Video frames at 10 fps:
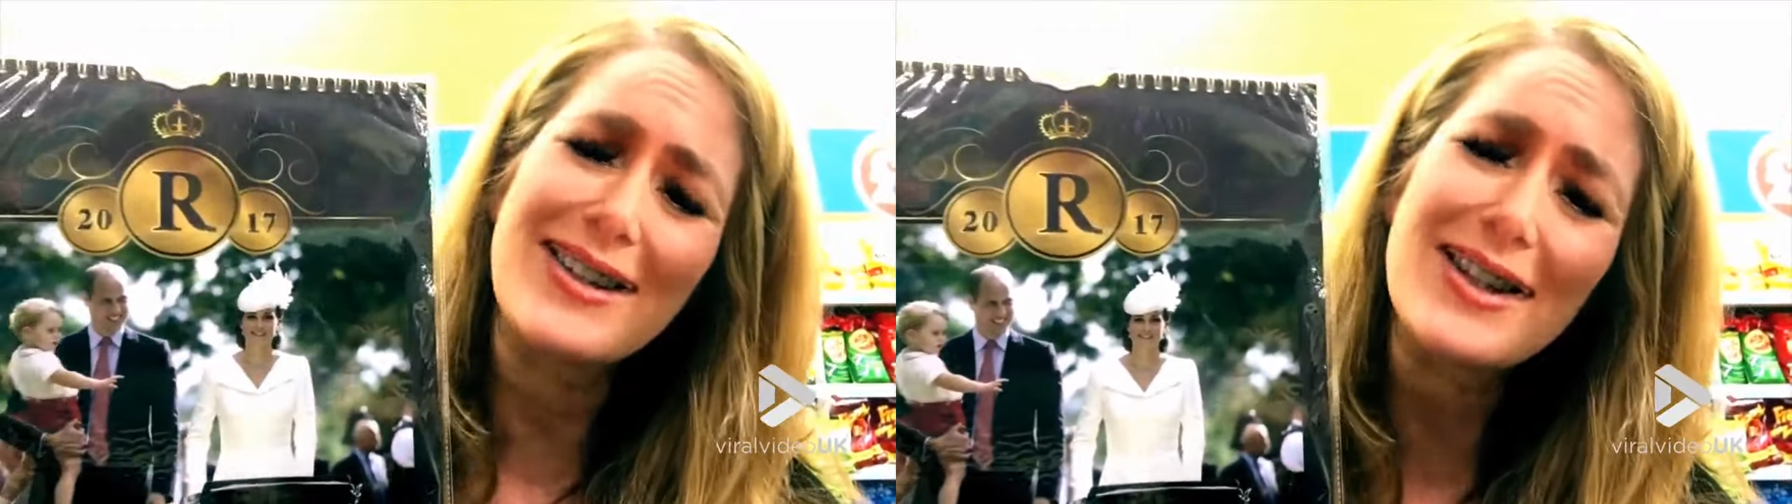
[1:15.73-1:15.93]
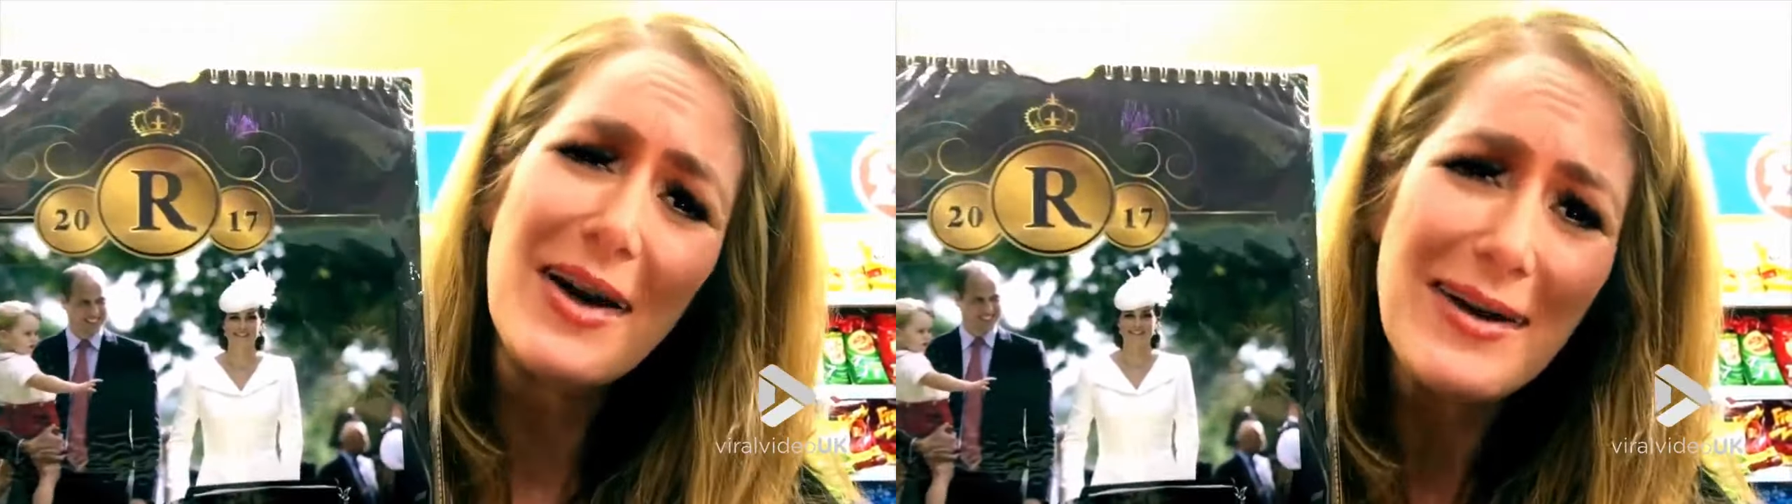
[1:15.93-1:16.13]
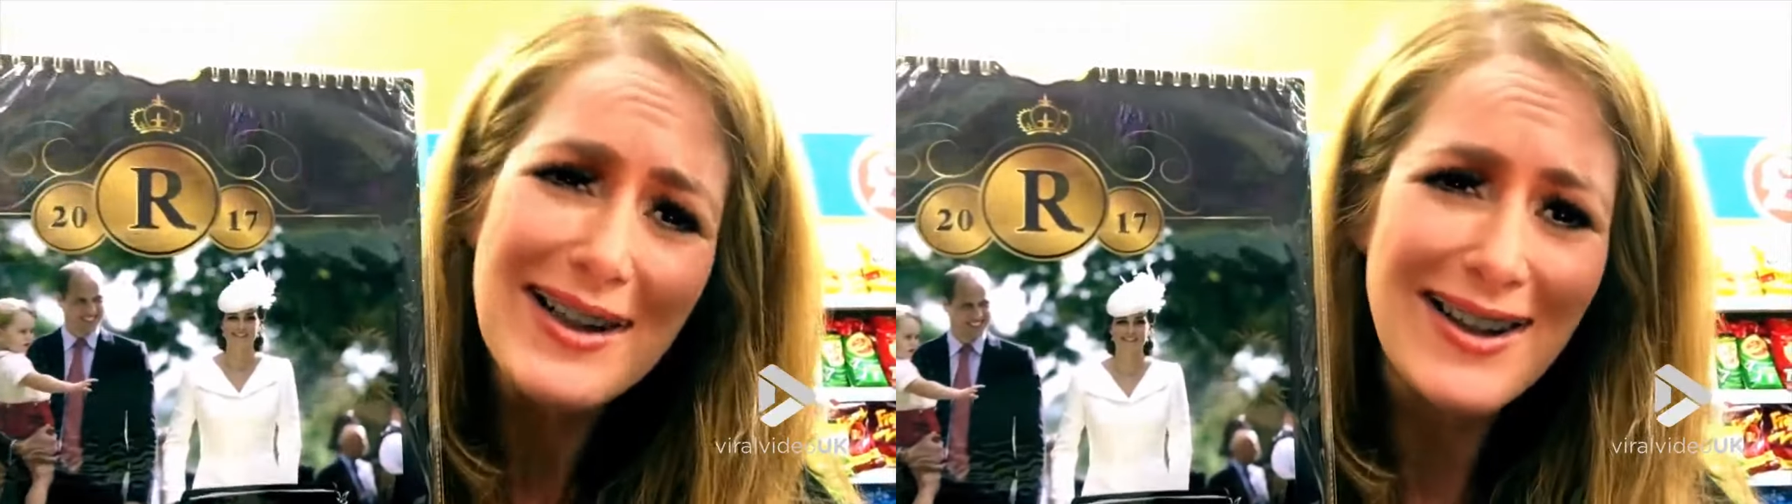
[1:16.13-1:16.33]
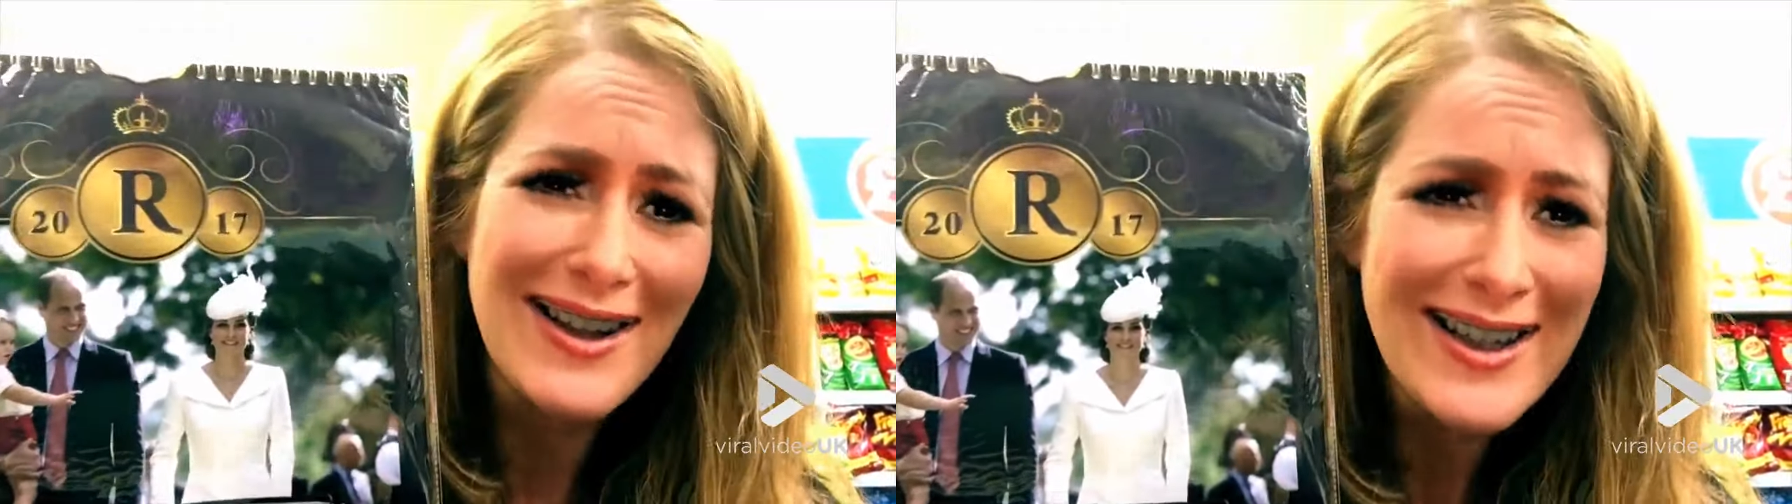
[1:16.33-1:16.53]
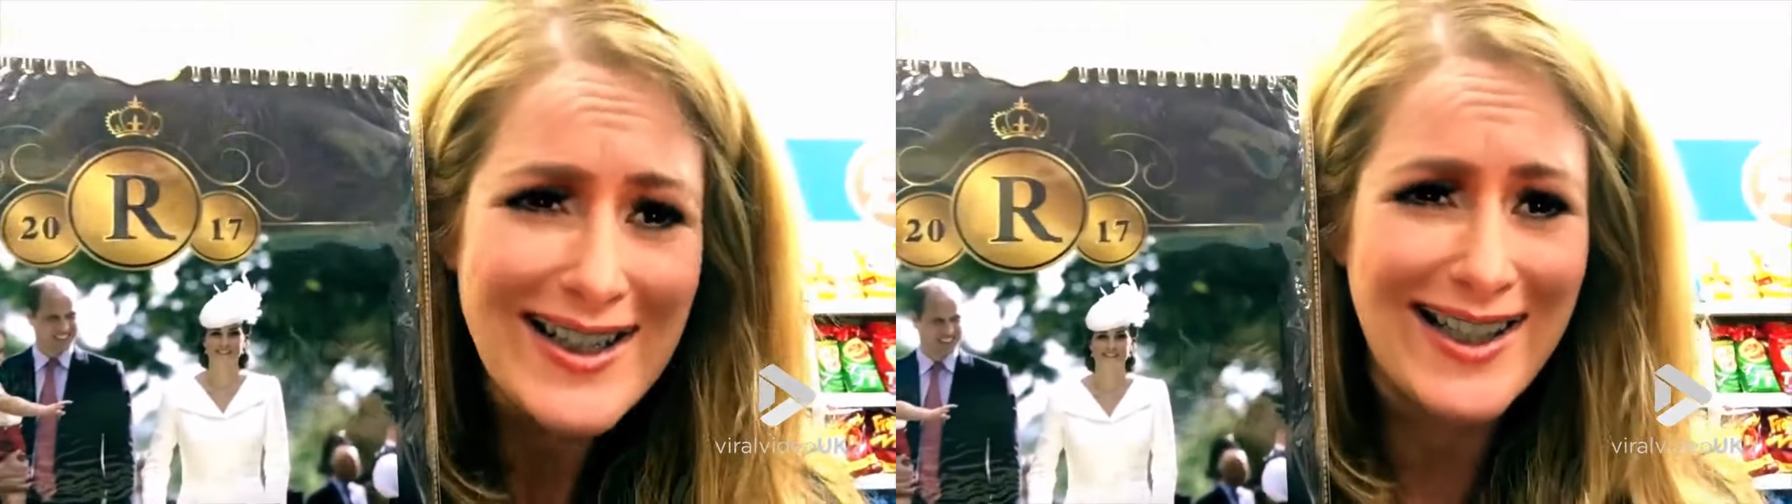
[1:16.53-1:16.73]
so
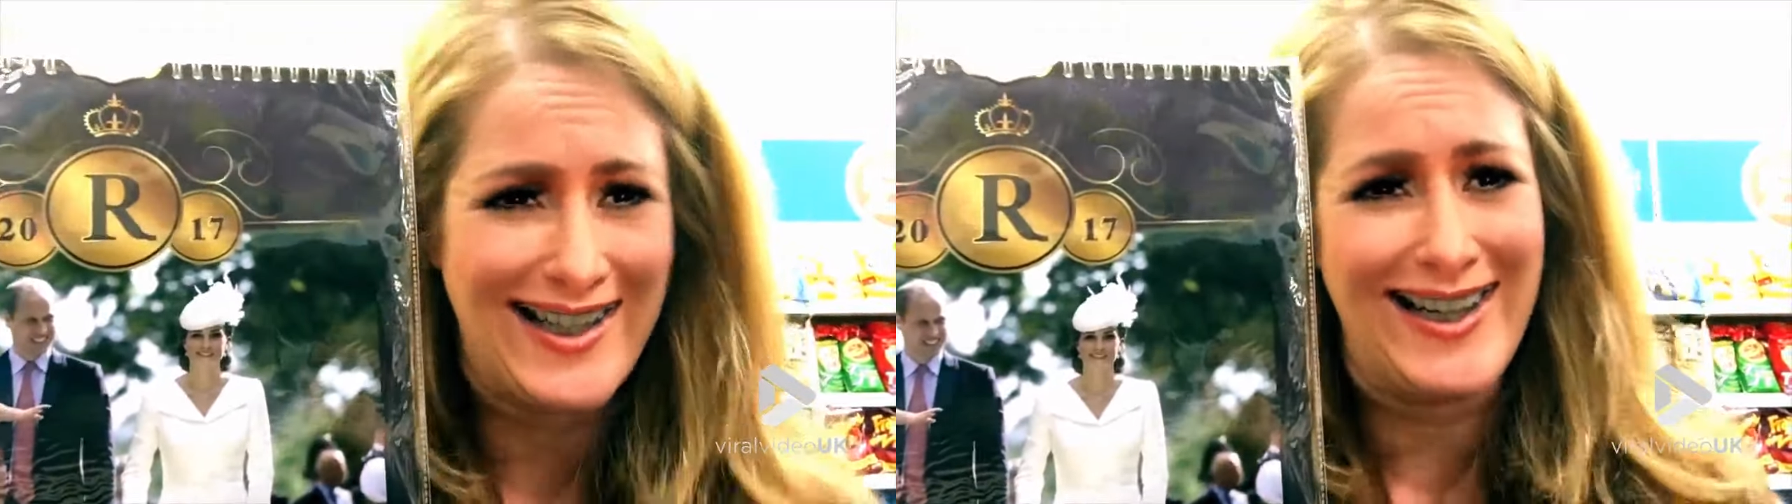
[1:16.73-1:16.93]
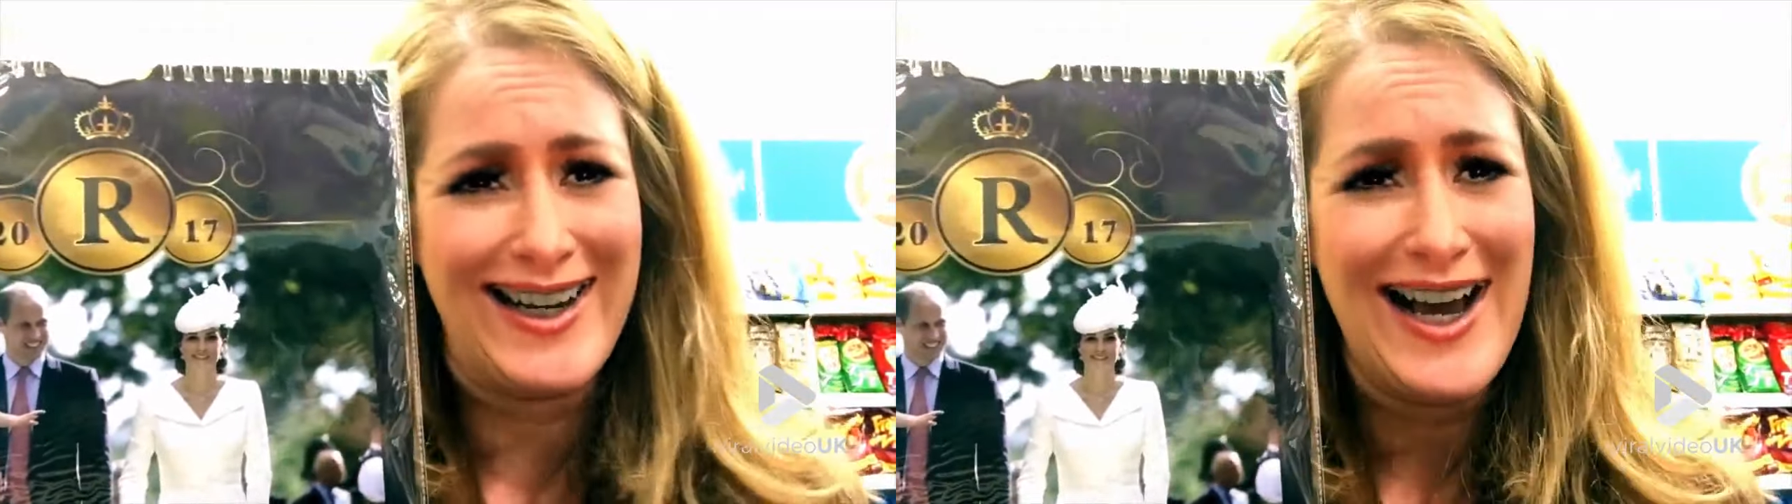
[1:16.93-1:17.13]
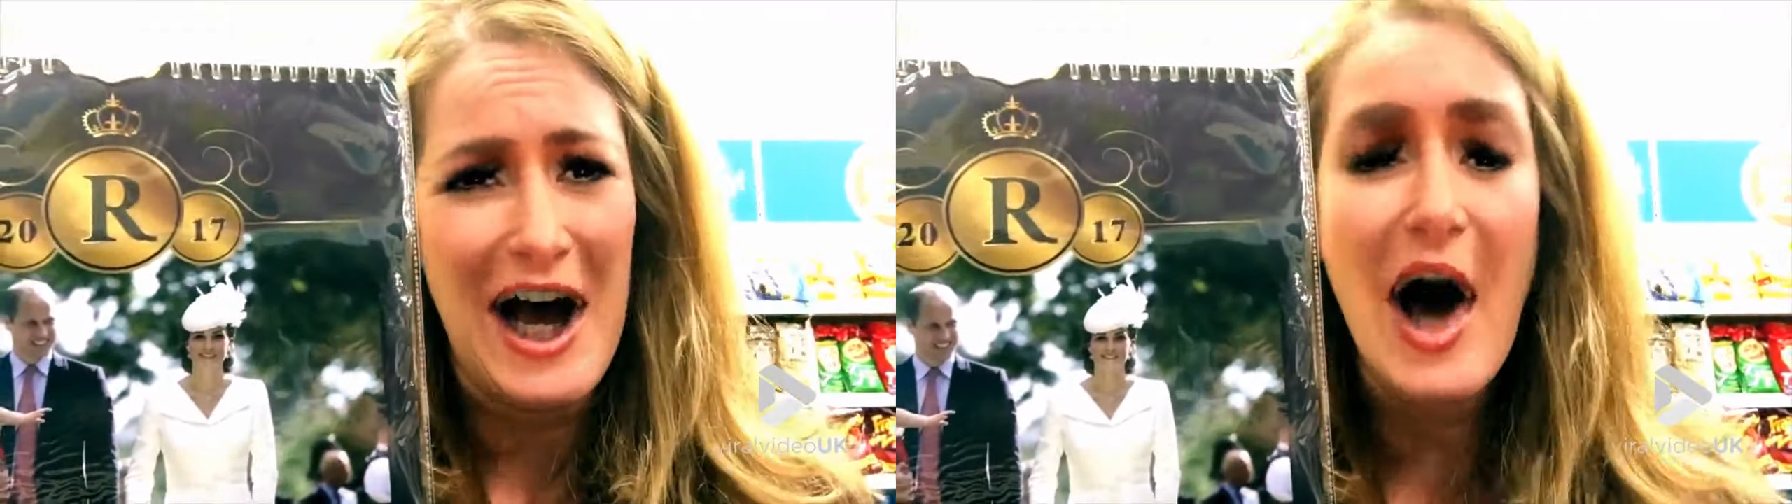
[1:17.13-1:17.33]
exciting.